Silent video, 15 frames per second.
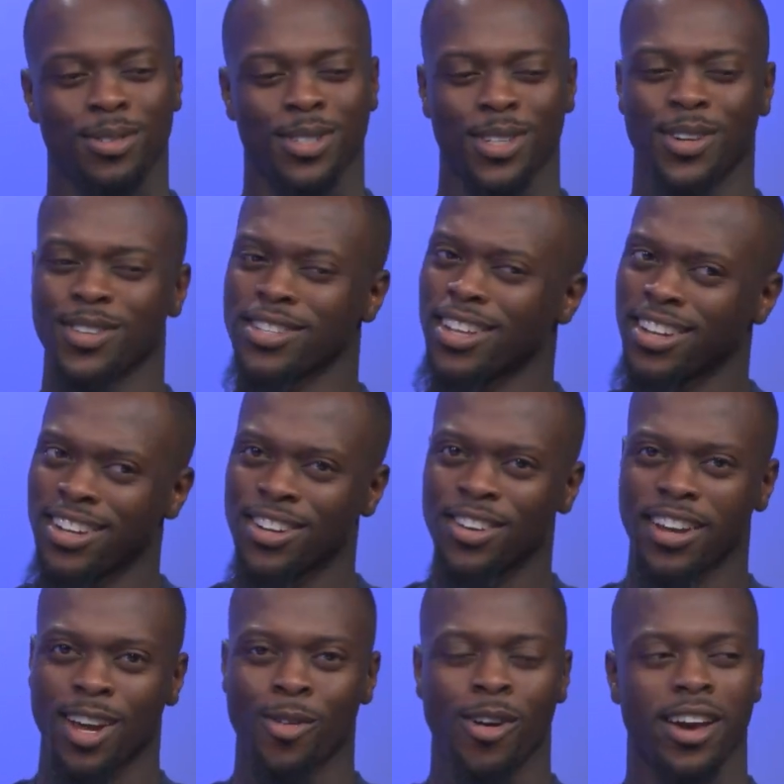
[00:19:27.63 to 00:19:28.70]
So it's like, mm-hmm.
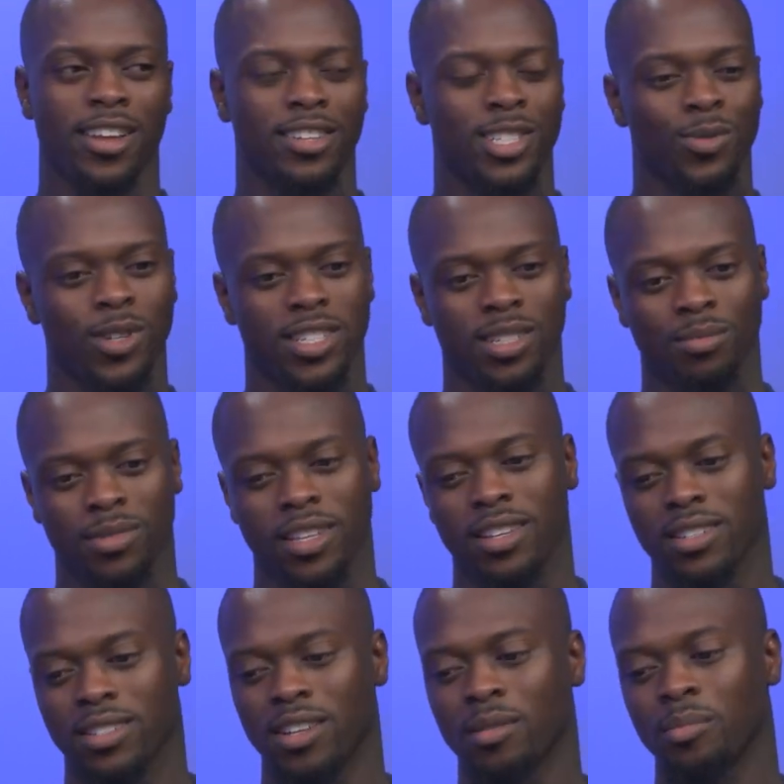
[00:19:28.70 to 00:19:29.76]
okay, we gotta switch some
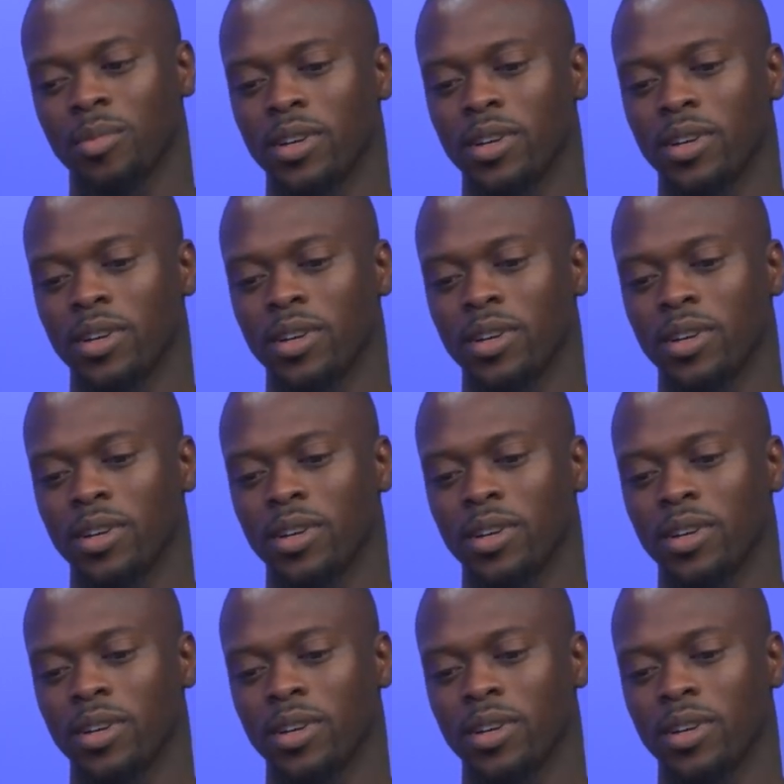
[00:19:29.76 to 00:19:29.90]
things up.